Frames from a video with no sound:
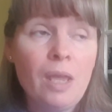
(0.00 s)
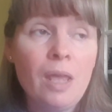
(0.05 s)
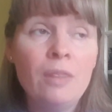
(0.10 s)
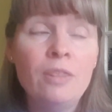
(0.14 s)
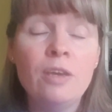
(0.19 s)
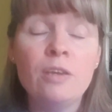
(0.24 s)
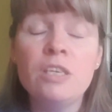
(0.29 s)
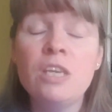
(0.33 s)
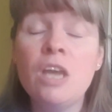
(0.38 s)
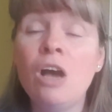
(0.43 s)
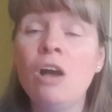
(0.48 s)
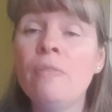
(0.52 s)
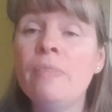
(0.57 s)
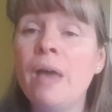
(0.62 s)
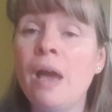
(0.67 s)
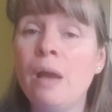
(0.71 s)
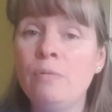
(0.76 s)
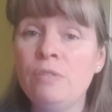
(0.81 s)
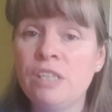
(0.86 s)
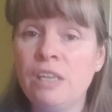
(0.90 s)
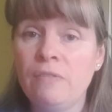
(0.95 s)
the yarn that
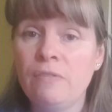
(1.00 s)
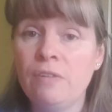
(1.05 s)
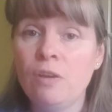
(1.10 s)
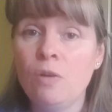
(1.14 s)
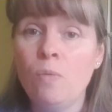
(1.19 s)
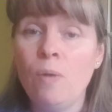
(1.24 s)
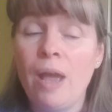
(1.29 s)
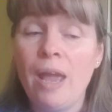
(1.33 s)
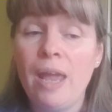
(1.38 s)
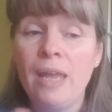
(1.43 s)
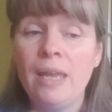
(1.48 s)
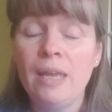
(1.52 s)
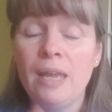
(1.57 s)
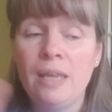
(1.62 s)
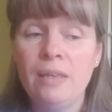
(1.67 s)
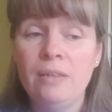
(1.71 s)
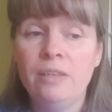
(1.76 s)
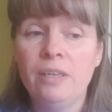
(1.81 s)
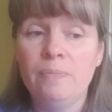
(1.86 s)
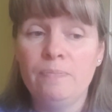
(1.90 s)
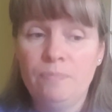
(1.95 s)
I was giving away
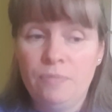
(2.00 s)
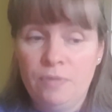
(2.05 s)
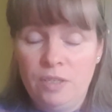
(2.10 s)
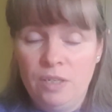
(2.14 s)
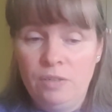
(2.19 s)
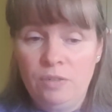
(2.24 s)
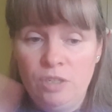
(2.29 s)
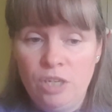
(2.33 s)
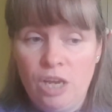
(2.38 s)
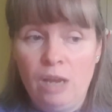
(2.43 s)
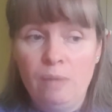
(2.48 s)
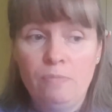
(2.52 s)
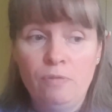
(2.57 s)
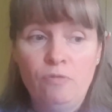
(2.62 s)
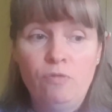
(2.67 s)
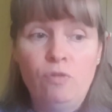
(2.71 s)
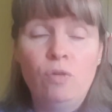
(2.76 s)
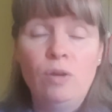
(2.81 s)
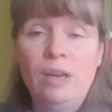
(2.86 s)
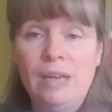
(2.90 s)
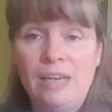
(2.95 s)
in the time
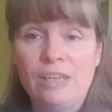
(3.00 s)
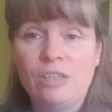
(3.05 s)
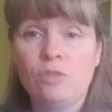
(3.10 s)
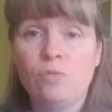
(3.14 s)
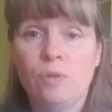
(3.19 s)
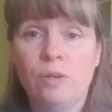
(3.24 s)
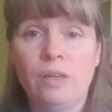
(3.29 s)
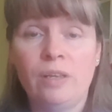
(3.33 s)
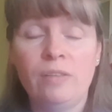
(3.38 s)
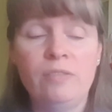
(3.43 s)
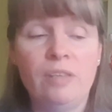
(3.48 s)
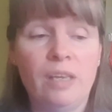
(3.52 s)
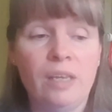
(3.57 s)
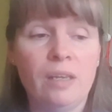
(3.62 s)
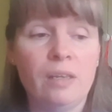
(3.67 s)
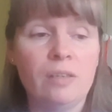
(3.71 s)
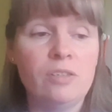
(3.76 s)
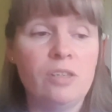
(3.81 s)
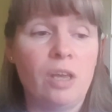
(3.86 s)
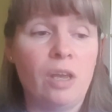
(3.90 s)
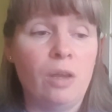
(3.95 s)
before the last one, I think.
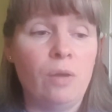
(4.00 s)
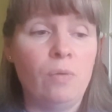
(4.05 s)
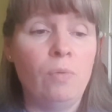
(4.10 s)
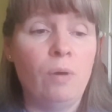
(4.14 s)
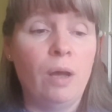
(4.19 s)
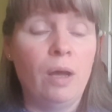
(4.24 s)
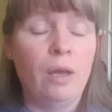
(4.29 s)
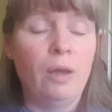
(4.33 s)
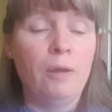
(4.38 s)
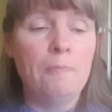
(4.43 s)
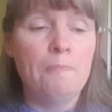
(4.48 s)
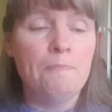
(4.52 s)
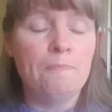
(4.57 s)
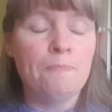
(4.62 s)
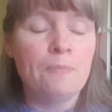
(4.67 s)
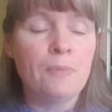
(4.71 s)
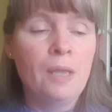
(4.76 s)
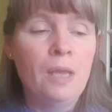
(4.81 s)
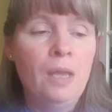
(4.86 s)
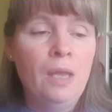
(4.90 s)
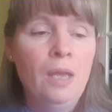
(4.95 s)
So
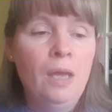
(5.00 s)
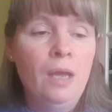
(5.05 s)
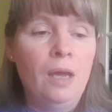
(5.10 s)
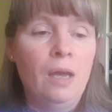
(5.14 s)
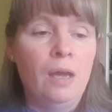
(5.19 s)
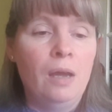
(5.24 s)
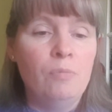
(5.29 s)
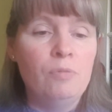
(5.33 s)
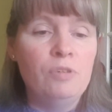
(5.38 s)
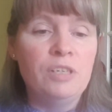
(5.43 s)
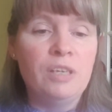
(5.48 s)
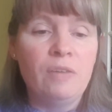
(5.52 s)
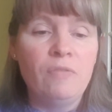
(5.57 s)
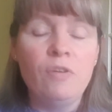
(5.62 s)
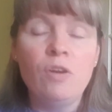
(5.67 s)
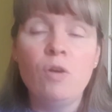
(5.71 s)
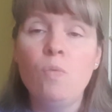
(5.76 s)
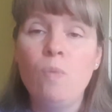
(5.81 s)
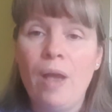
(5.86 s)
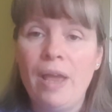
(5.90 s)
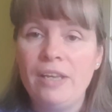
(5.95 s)
I was
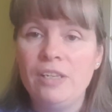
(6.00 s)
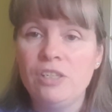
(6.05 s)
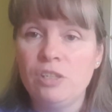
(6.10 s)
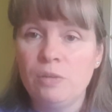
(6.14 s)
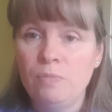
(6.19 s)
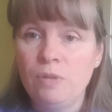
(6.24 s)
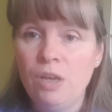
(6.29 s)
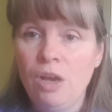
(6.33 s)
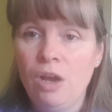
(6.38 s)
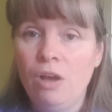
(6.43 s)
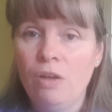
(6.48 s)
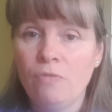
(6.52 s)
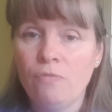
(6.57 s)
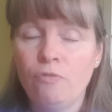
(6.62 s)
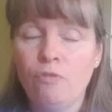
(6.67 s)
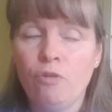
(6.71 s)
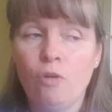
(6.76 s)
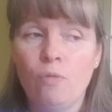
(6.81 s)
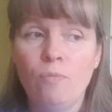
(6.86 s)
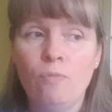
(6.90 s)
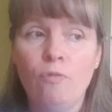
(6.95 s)
giving away some yarn
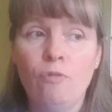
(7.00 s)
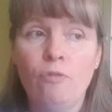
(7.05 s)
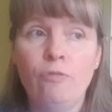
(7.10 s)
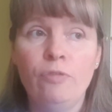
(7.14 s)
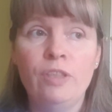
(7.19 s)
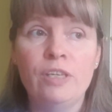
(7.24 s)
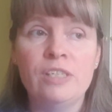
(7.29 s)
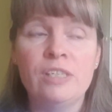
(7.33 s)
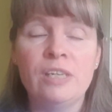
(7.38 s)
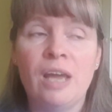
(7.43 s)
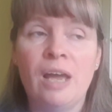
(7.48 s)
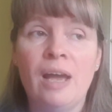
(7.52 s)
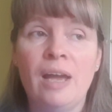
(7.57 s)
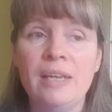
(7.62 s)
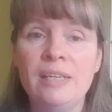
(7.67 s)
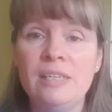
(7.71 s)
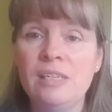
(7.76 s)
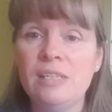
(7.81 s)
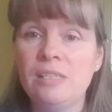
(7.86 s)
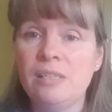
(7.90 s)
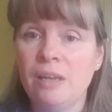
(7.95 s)
that I
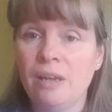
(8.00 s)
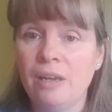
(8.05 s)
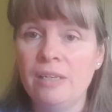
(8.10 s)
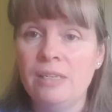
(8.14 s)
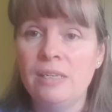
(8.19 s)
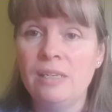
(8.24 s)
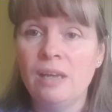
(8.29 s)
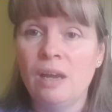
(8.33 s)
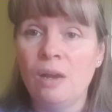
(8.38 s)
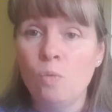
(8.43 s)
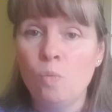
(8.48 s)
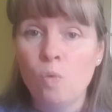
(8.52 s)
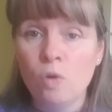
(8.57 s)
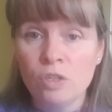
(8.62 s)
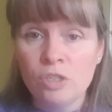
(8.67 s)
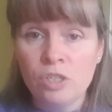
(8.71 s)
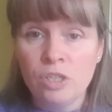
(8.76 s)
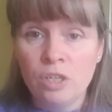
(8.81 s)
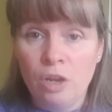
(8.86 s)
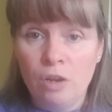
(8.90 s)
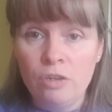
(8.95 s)
decided I
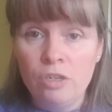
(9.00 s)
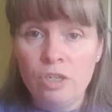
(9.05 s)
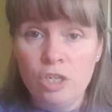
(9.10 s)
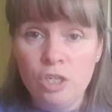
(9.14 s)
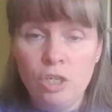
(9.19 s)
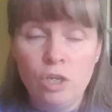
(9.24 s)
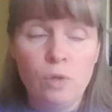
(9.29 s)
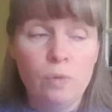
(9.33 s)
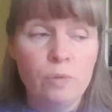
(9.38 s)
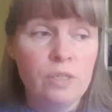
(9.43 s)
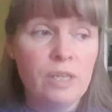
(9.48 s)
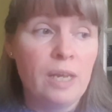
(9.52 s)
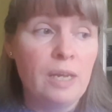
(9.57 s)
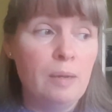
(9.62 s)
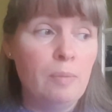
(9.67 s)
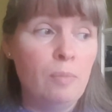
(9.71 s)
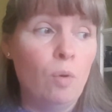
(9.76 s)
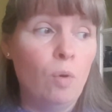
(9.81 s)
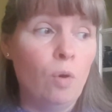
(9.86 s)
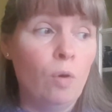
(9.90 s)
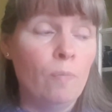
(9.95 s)
wasn't going to use
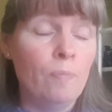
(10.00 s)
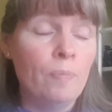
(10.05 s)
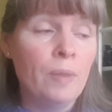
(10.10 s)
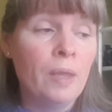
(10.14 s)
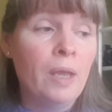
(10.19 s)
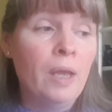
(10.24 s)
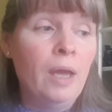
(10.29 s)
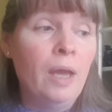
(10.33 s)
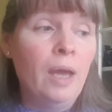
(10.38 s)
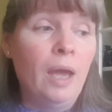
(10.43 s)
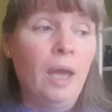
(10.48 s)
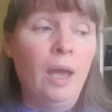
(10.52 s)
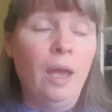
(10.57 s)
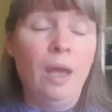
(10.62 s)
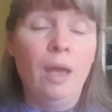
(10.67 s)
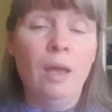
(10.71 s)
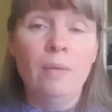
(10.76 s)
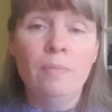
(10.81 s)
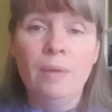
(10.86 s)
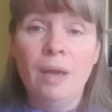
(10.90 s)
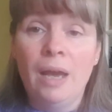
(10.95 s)
anymore.
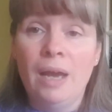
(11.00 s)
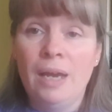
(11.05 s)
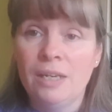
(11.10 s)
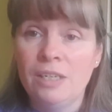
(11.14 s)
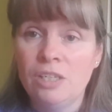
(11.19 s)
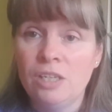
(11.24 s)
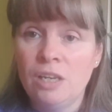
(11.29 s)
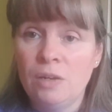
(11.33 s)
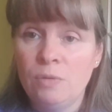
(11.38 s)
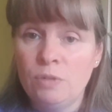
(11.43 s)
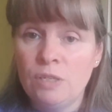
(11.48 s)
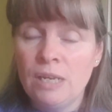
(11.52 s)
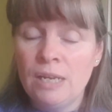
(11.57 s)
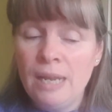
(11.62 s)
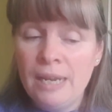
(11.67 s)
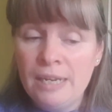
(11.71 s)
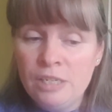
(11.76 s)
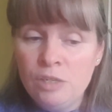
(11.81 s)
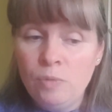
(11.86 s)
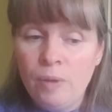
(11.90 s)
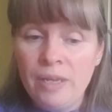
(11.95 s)
And it was a
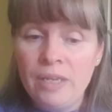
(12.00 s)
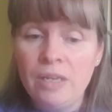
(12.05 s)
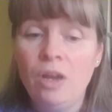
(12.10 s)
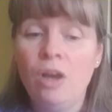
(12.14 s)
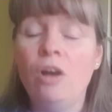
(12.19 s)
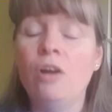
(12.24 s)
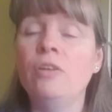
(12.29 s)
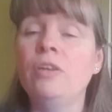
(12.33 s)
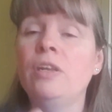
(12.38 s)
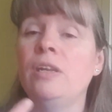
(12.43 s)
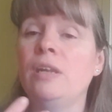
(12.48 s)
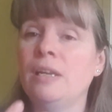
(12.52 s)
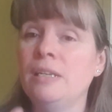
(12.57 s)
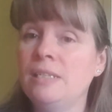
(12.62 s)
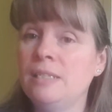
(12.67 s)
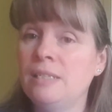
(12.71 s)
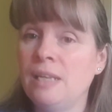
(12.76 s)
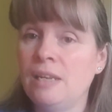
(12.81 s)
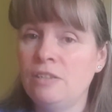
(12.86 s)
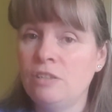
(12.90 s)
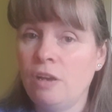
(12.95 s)
lace weight yarn, and
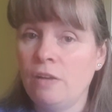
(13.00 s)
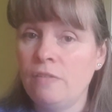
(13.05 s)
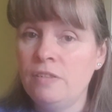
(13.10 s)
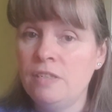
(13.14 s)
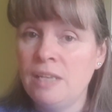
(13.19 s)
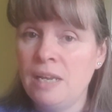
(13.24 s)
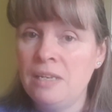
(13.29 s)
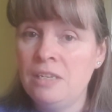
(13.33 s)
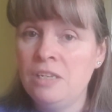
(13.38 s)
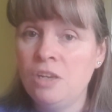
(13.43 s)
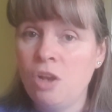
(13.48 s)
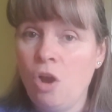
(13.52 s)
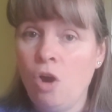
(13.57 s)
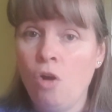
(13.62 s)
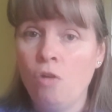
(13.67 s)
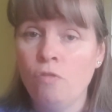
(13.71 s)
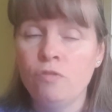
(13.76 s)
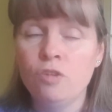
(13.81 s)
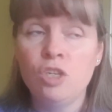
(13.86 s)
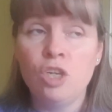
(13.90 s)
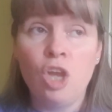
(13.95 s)
so I sent it
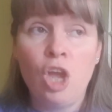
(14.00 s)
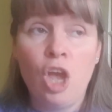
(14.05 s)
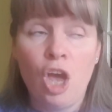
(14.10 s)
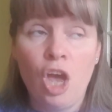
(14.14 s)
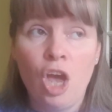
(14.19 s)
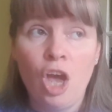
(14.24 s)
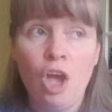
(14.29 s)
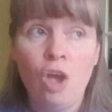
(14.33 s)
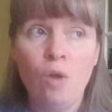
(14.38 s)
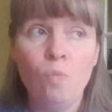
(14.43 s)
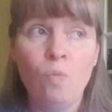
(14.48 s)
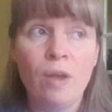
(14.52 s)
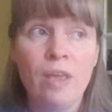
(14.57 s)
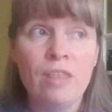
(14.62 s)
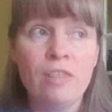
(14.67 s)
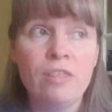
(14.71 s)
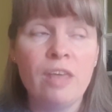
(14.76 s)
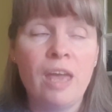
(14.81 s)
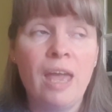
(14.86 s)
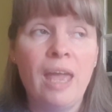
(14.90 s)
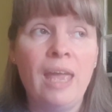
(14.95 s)
off to her
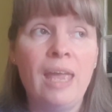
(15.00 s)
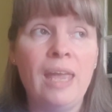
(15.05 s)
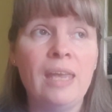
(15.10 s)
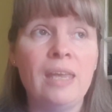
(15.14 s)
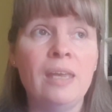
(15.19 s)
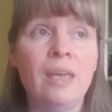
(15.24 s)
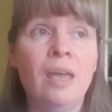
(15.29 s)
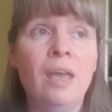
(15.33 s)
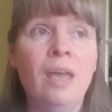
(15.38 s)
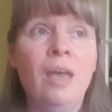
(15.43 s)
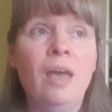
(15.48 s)
with in